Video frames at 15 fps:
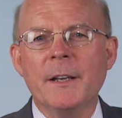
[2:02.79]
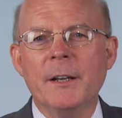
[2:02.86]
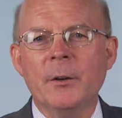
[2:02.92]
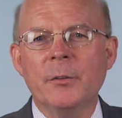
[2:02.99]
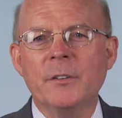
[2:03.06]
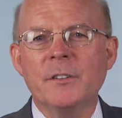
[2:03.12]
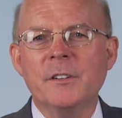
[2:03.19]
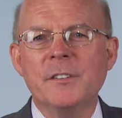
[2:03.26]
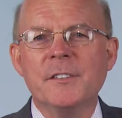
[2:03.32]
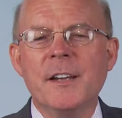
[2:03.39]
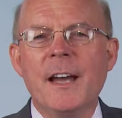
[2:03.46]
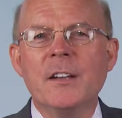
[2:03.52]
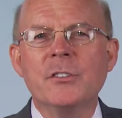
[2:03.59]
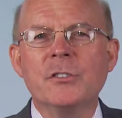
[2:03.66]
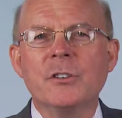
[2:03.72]
health
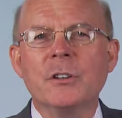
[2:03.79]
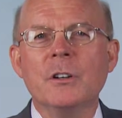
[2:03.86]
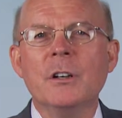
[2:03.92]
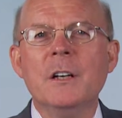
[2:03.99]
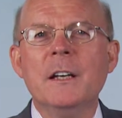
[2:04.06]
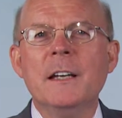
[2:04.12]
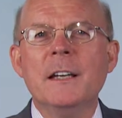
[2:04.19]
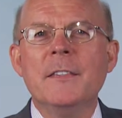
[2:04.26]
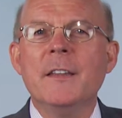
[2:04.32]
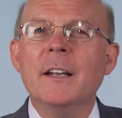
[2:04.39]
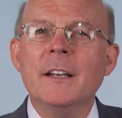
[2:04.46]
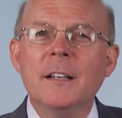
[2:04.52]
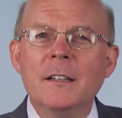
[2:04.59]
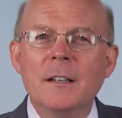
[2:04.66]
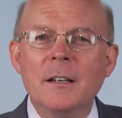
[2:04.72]
disaster that
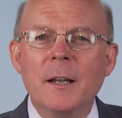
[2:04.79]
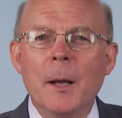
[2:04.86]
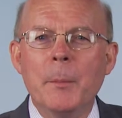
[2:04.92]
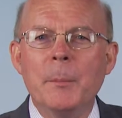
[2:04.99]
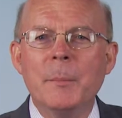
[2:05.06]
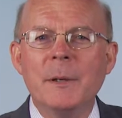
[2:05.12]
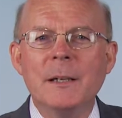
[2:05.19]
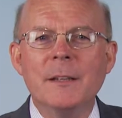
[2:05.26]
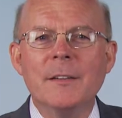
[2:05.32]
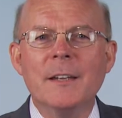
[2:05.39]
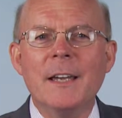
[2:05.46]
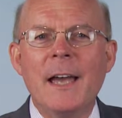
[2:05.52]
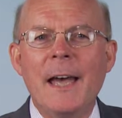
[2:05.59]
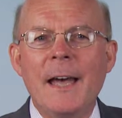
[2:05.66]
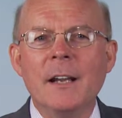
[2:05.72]
ended up being the
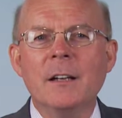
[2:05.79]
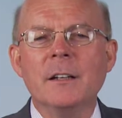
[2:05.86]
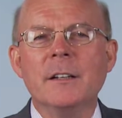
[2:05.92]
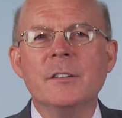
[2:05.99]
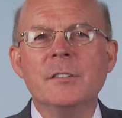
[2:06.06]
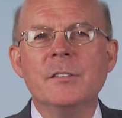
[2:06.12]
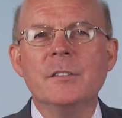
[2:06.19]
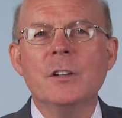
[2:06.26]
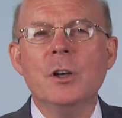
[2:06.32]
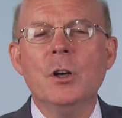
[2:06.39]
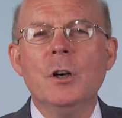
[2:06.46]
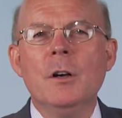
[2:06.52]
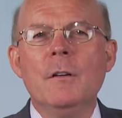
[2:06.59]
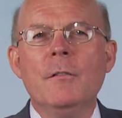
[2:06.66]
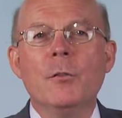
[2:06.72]
catalyst
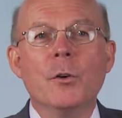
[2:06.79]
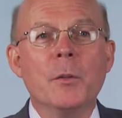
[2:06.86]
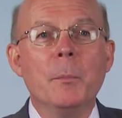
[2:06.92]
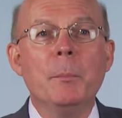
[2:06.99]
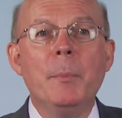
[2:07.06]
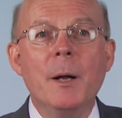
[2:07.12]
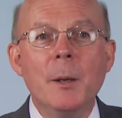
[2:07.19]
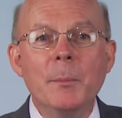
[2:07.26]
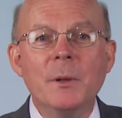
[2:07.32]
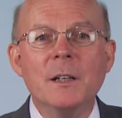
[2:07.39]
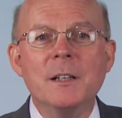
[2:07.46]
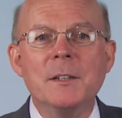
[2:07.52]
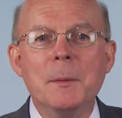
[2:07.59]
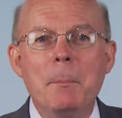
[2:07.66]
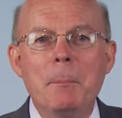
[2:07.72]
for the
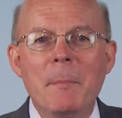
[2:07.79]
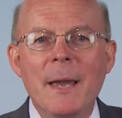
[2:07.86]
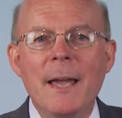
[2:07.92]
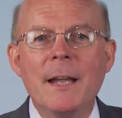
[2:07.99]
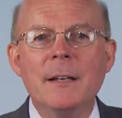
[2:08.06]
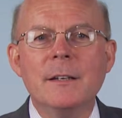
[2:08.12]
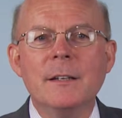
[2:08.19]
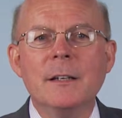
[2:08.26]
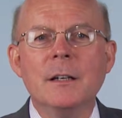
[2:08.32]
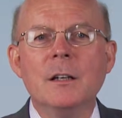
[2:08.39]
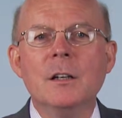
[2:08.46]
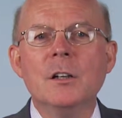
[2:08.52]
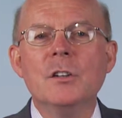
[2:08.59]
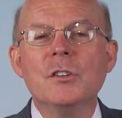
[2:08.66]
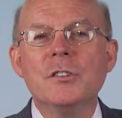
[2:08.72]
public demanding
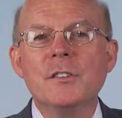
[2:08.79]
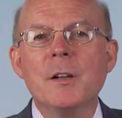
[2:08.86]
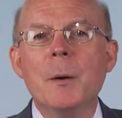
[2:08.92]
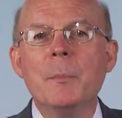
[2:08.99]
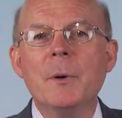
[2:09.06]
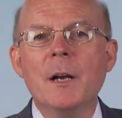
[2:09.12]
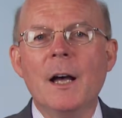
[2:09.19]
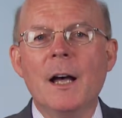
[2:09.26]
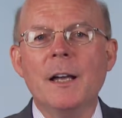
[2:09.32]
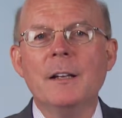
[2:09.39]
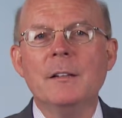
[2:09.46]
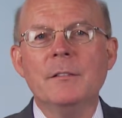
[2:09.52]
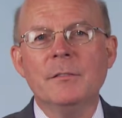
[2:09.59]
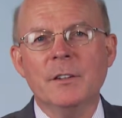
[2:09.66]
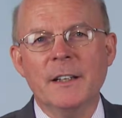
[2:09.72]
some
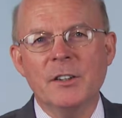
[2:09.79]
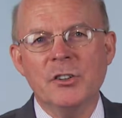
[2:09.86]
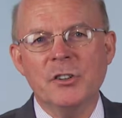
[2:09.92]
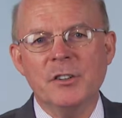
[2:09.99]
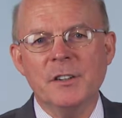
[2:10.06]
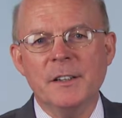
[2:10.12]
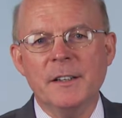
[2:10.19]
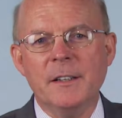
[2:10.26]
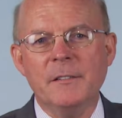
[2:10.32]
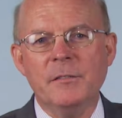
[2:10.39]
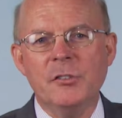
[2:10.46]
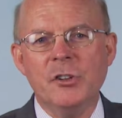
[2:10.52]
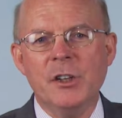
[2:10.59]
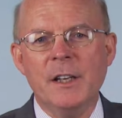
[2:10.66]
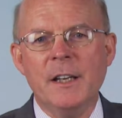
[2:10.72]
kind of legislative
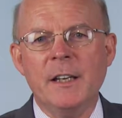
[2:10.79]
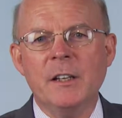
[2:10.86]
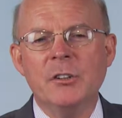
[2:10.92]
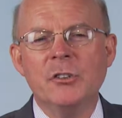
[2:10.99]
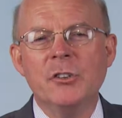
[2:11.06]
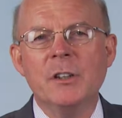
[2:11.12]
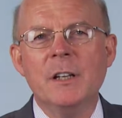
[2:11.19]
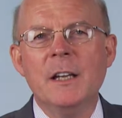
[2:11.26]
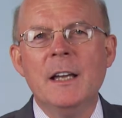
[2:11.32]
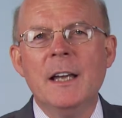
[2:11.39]
change.